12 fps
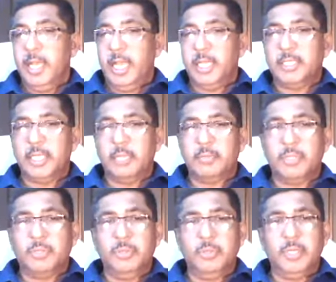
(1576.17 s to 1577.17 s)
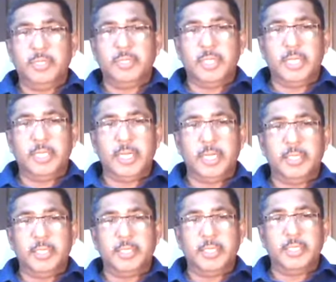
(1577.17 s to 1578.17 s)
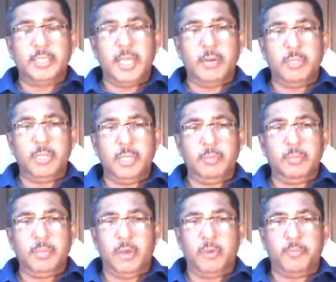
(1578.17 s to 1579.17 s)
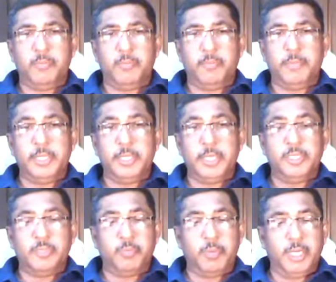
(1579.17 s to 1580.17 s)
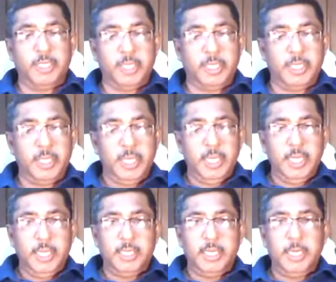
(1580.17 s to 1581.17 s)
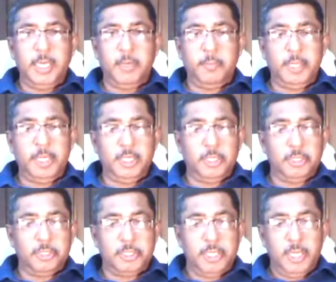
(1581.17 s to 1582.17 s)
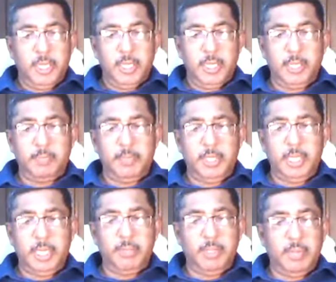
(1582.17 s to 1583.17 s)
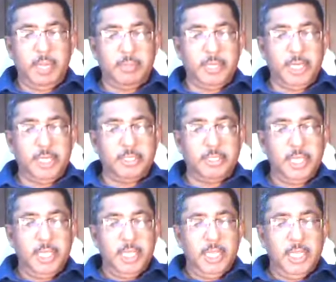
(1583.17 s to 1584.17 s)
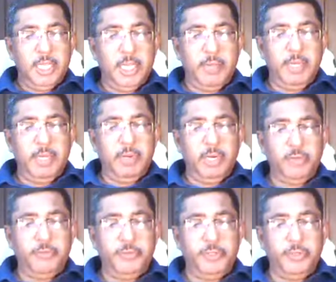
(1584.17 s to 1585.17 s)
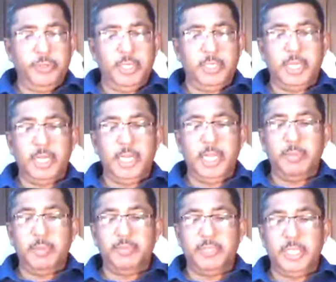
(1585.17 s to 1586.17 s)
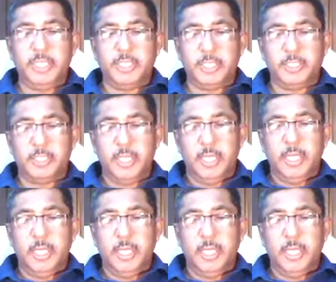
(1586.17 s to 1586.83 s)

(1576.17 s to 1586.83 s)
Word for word: Acts chapter 2, verse 38. This is the outcome of Peter's preaching in the day of Pentecost. Repent and be baptized, every one of you, in the name of Jesus.